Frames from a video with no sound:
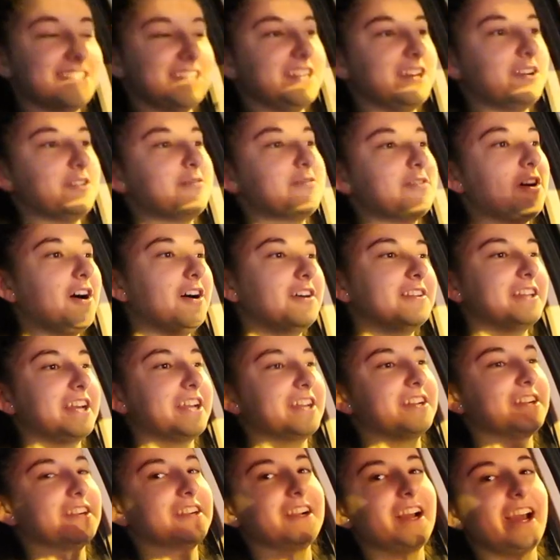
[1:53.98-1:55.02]
you know,
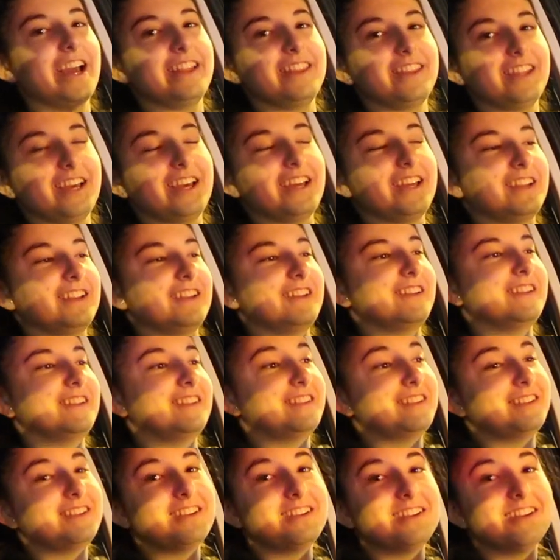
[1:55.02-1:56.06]
all-nighter and then